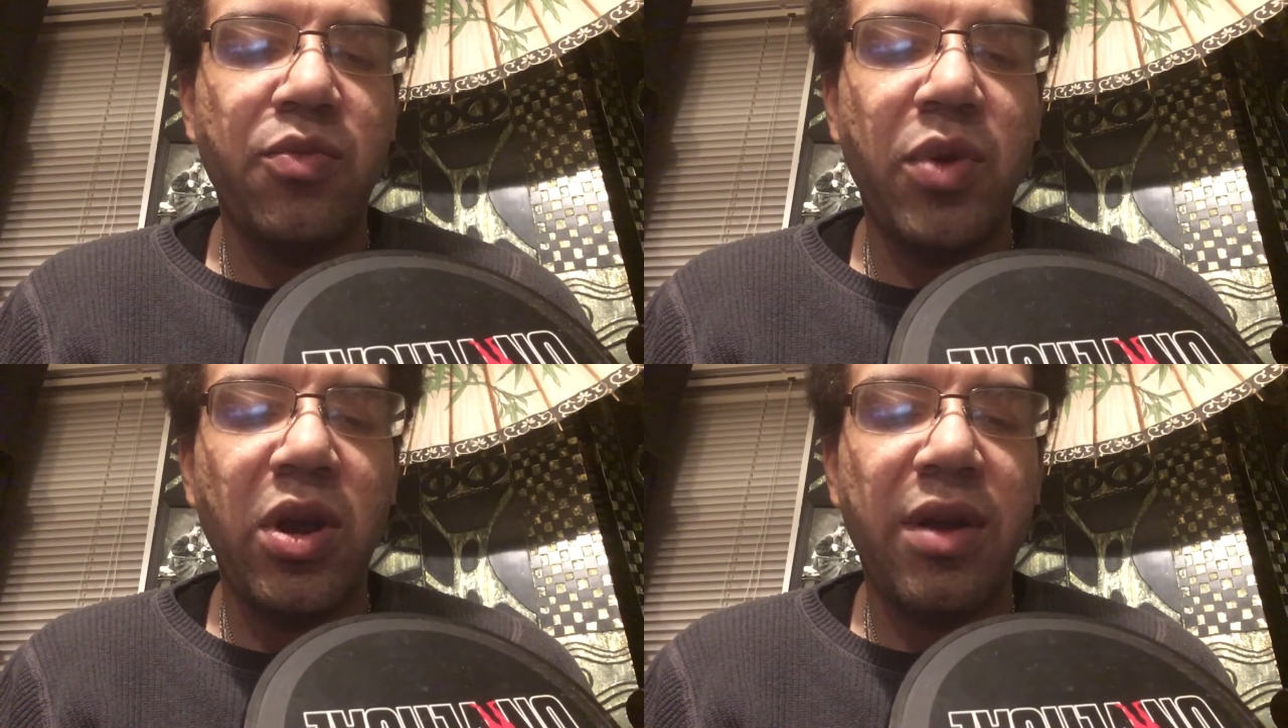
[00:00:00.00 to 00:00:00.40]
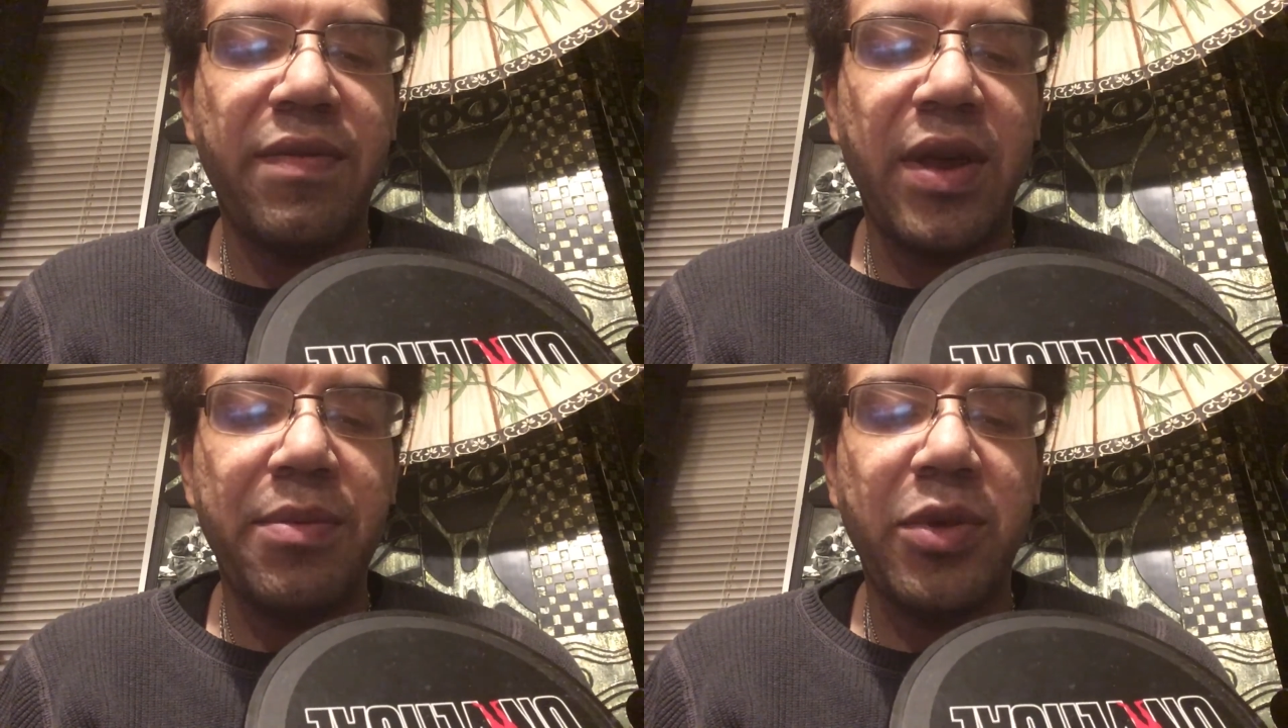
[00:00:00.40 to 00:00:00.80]
we are a
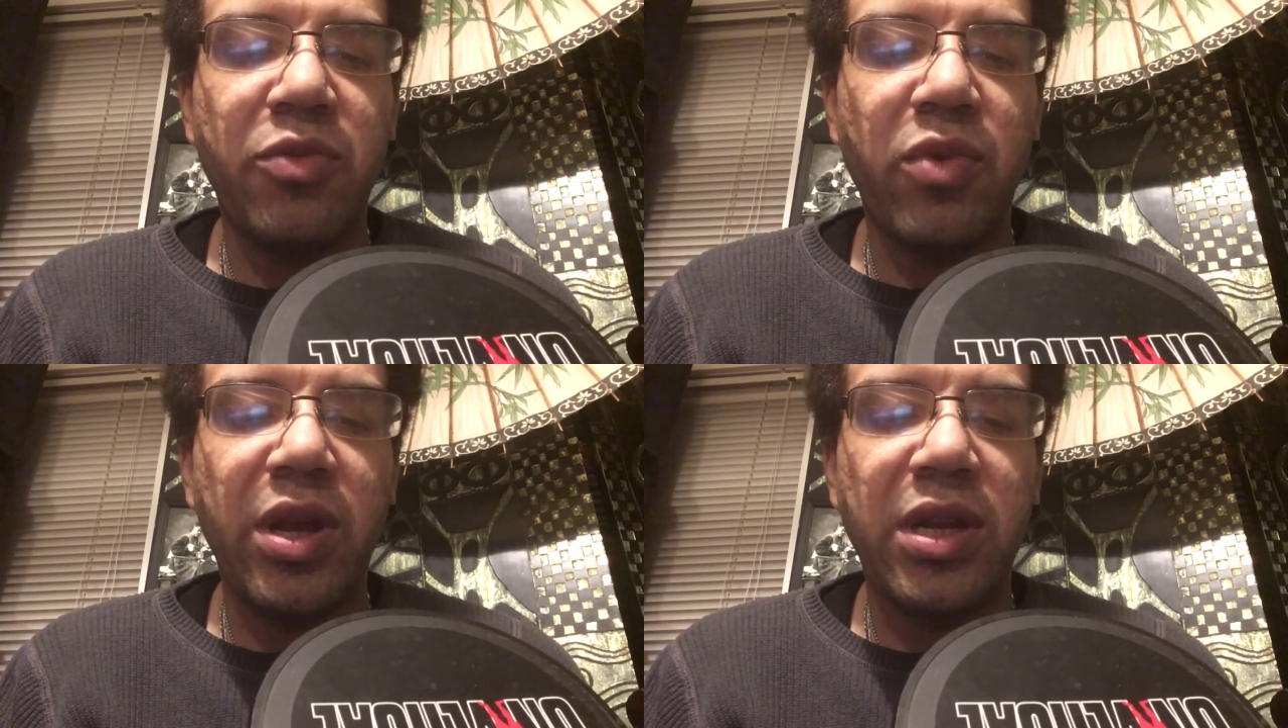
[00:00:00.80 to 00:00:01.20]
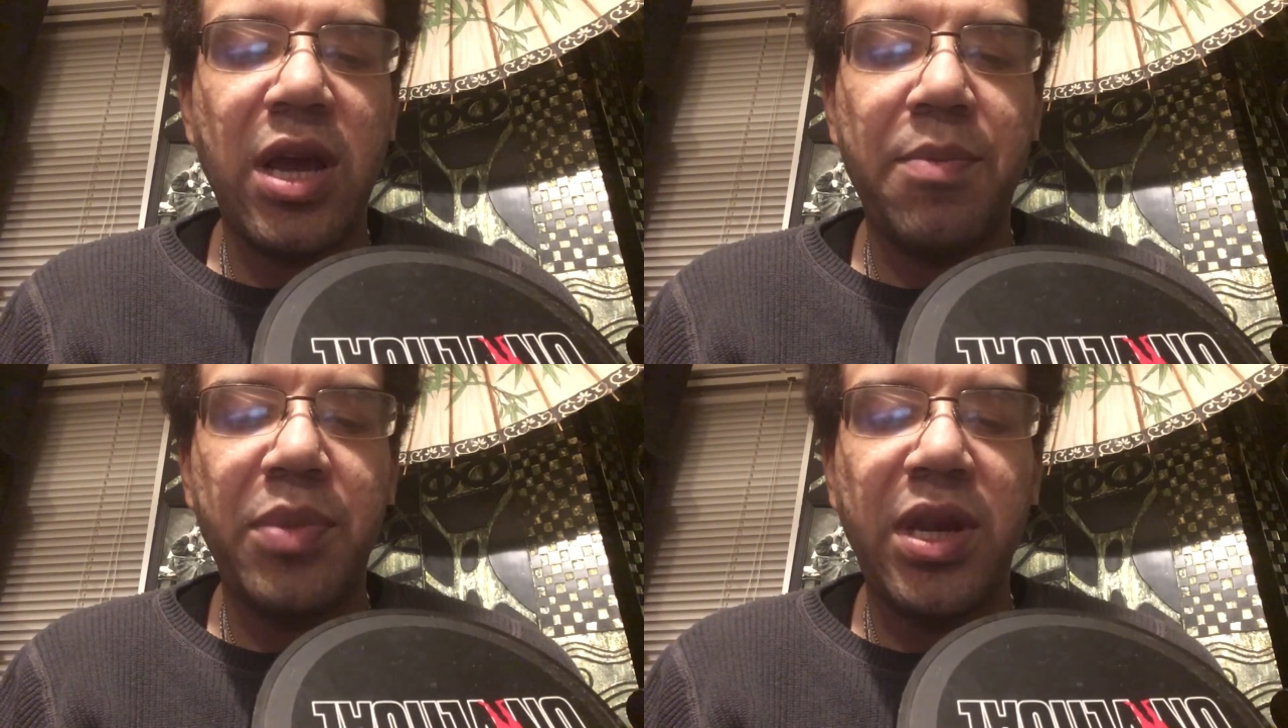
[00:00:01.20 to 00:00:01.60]
family-run
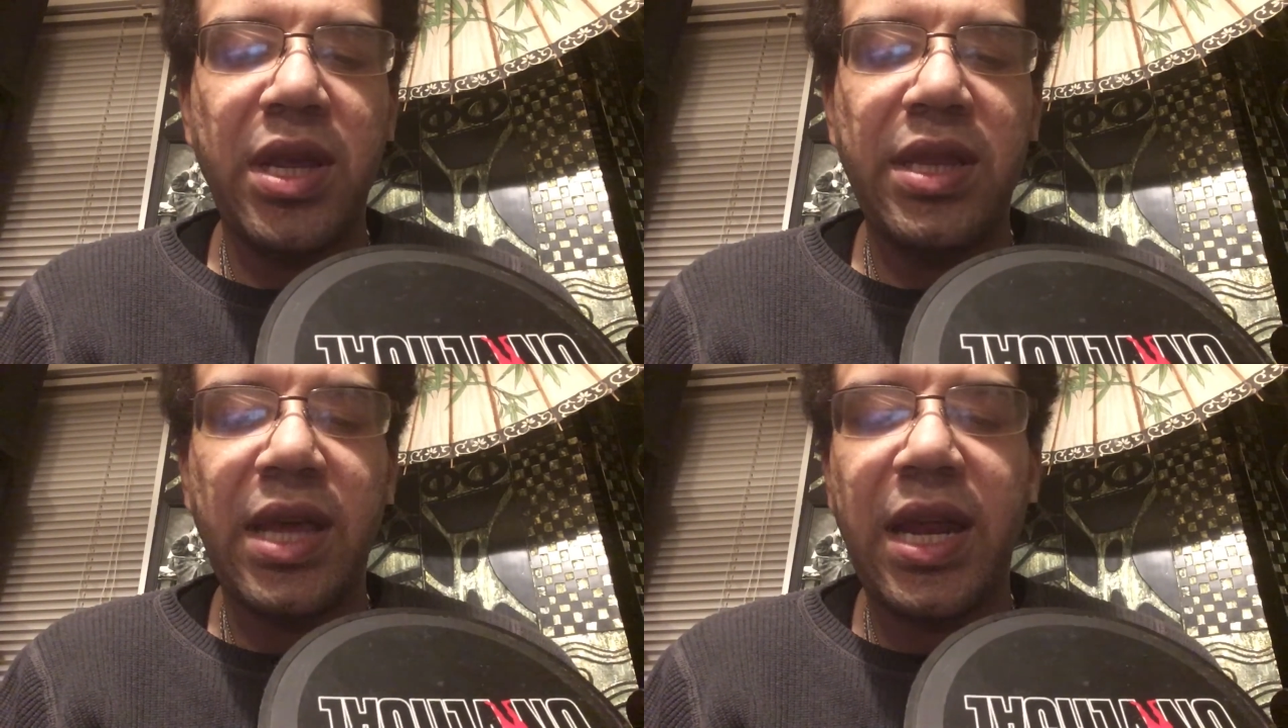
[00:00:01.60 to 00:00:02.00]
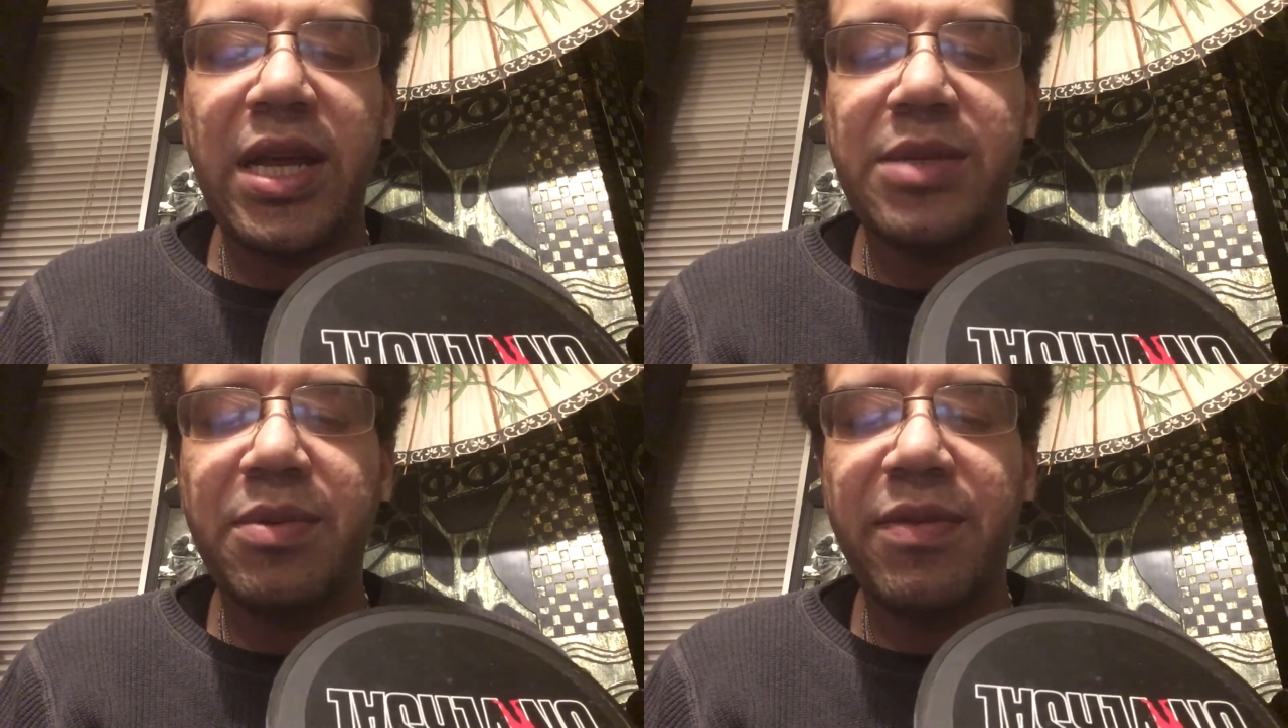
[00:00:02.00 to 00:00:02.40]
company that
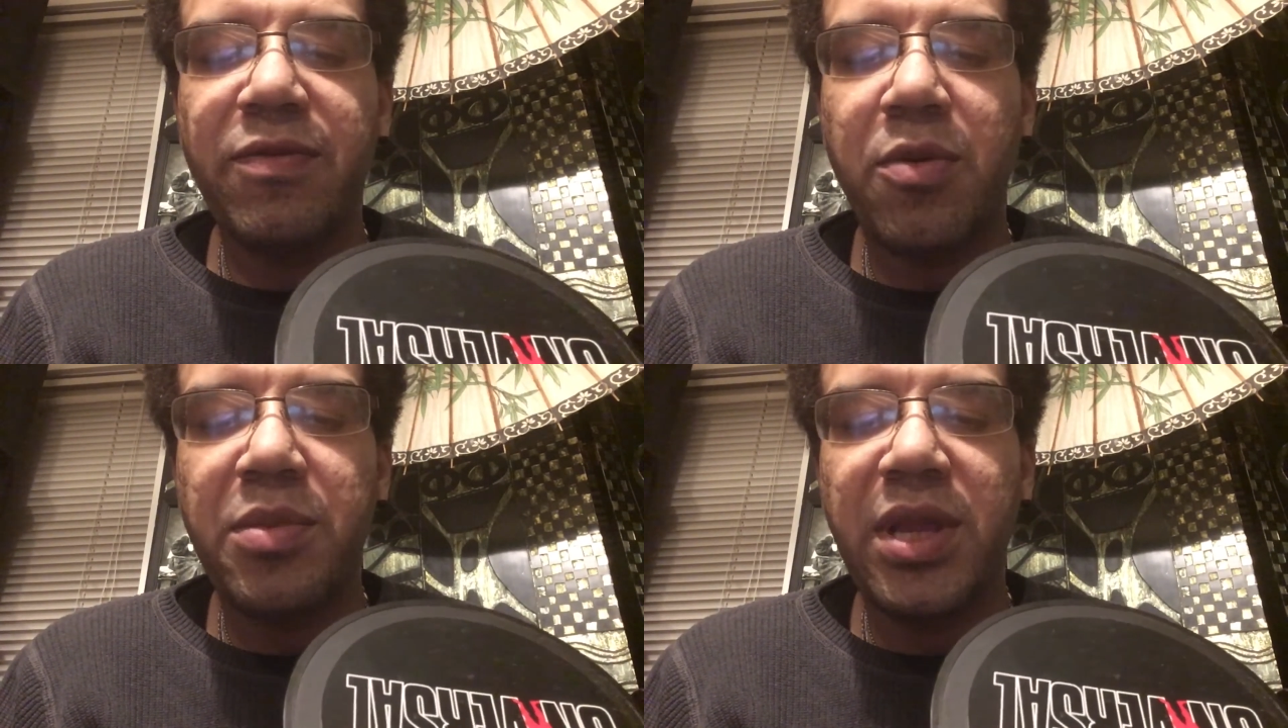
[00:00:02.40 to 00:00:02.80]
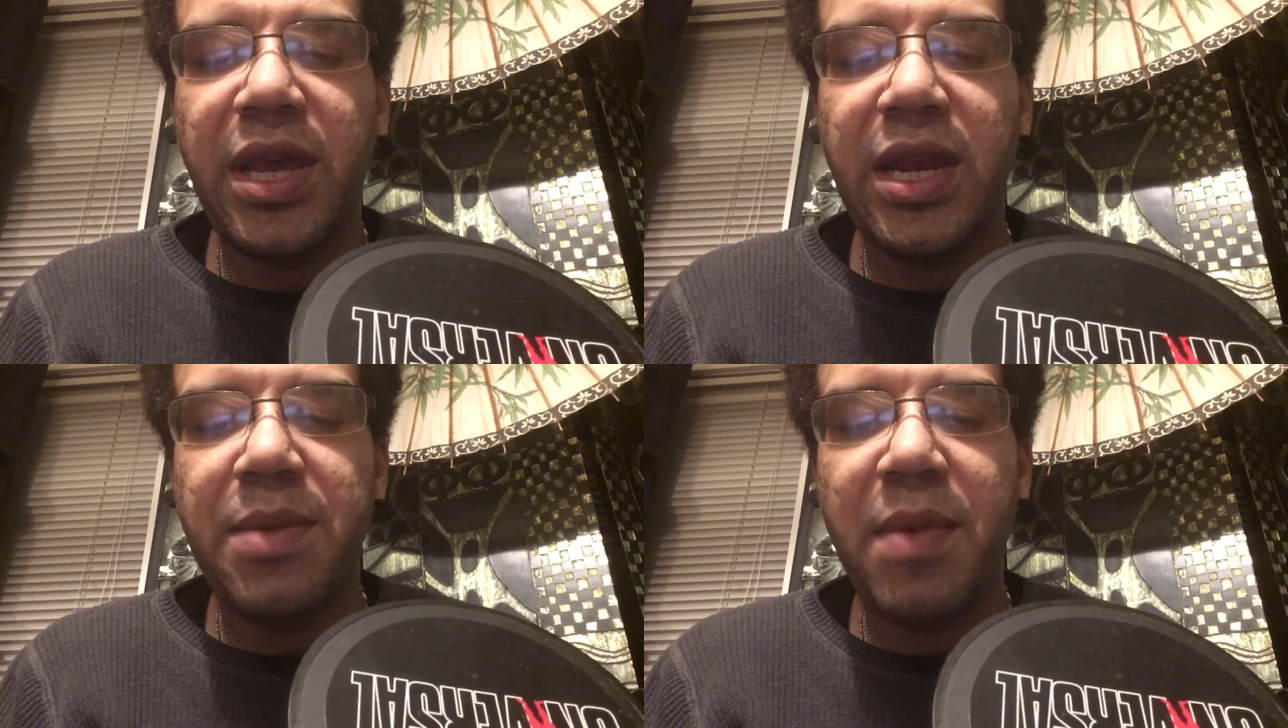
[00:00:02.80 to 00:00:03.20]
has been
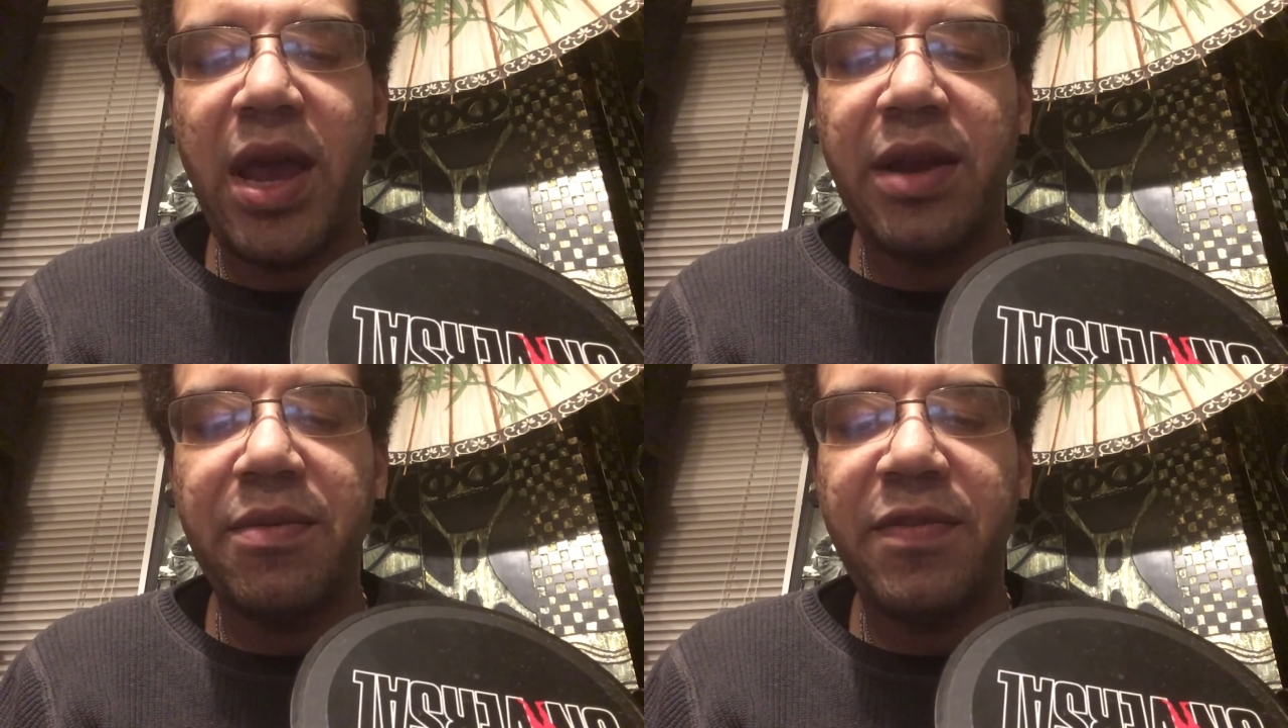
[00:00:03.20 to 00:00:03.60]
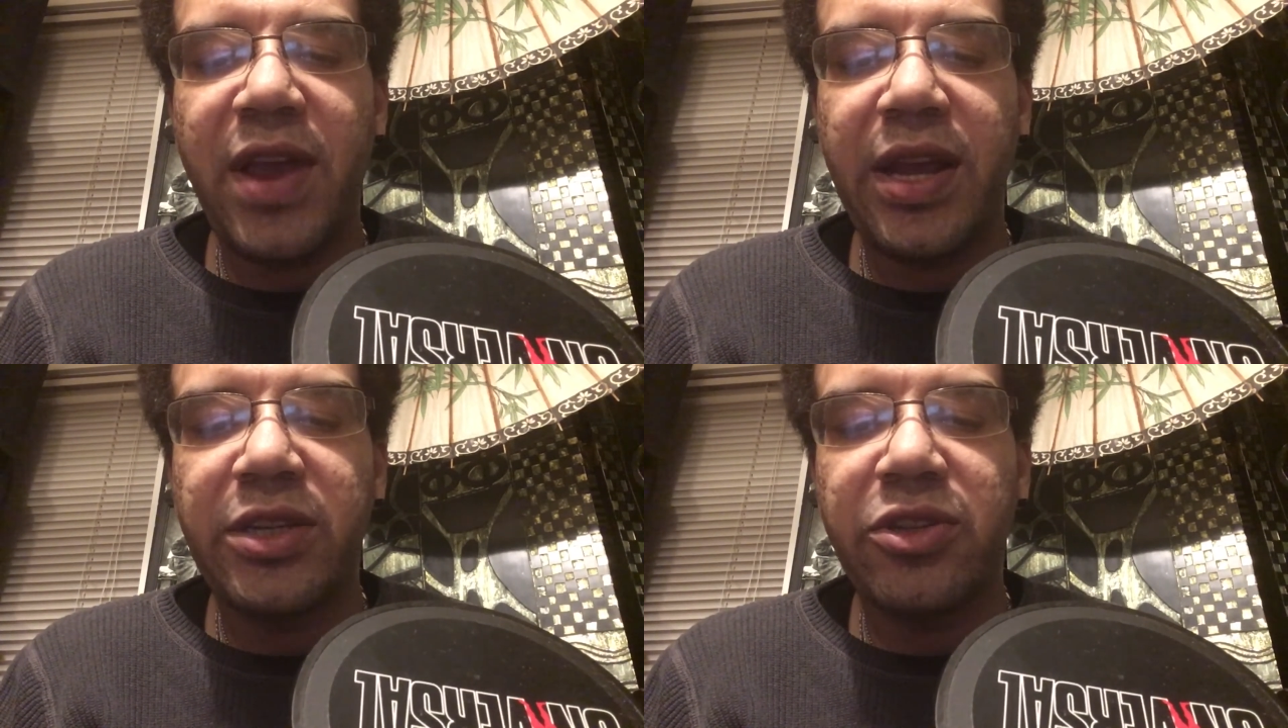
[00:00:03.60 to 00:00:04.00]
formulating,
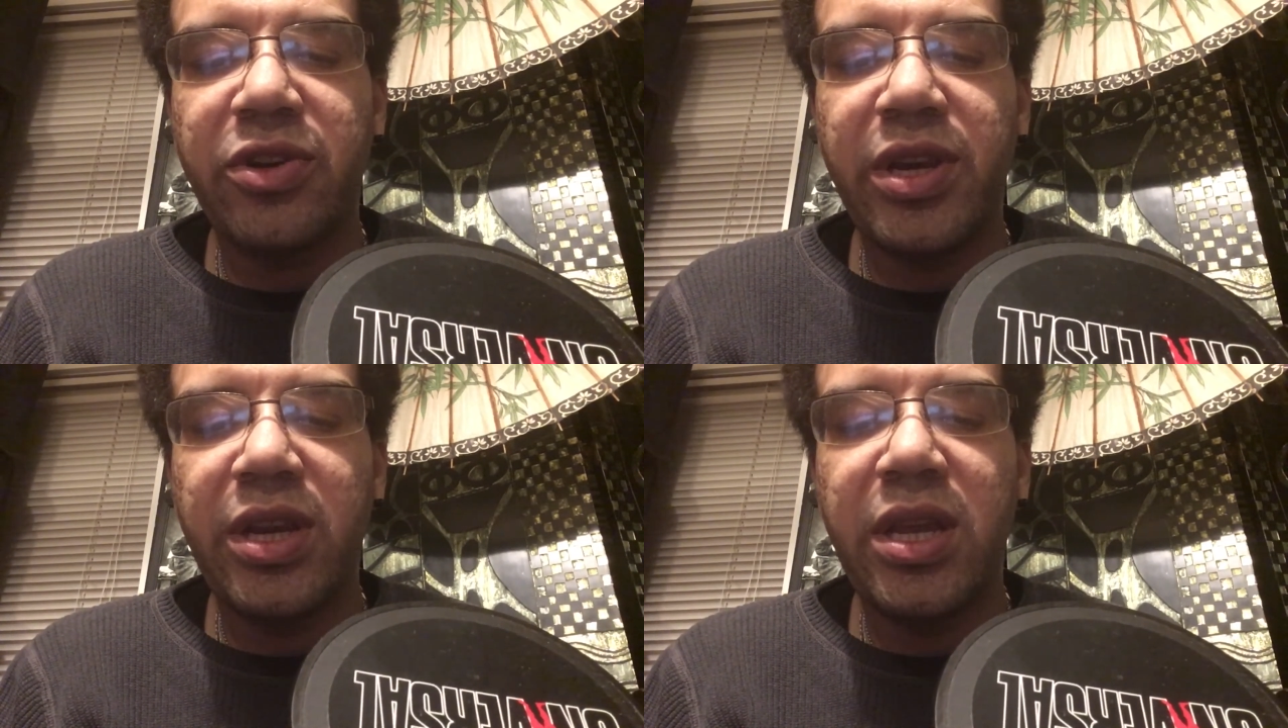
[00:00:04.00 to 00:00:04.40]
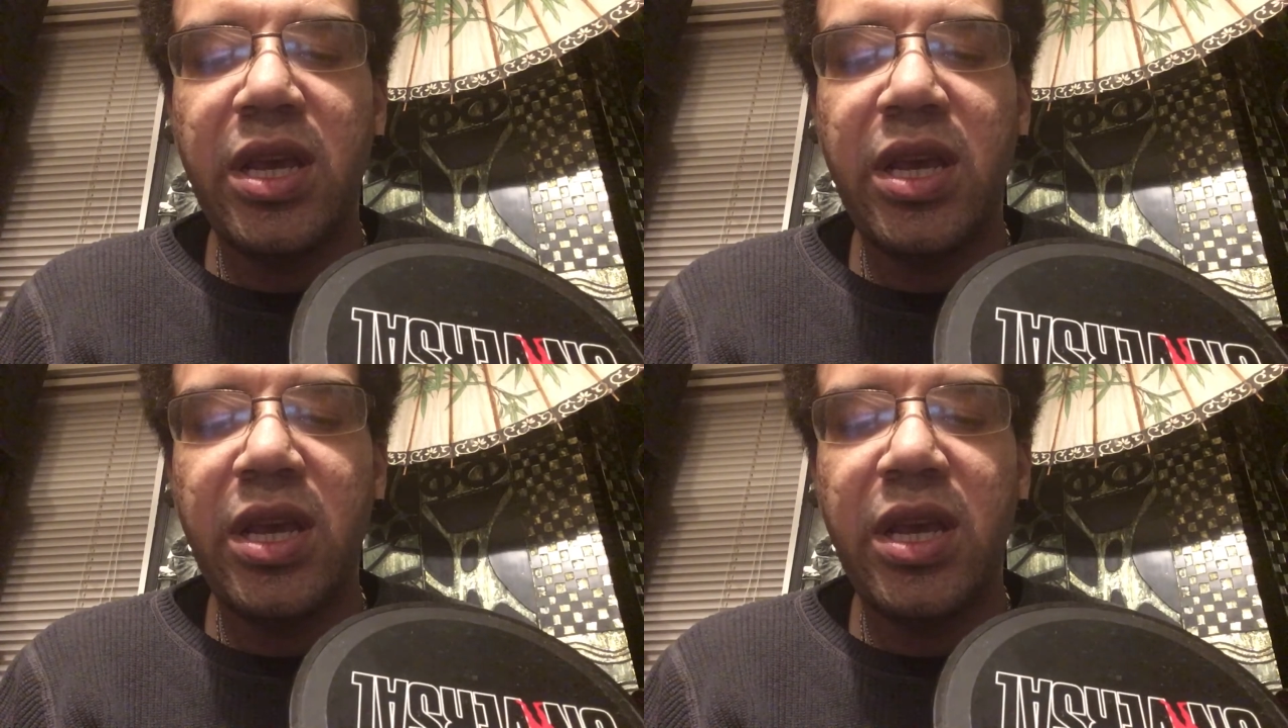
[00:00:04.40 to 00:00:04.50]
manufacturing,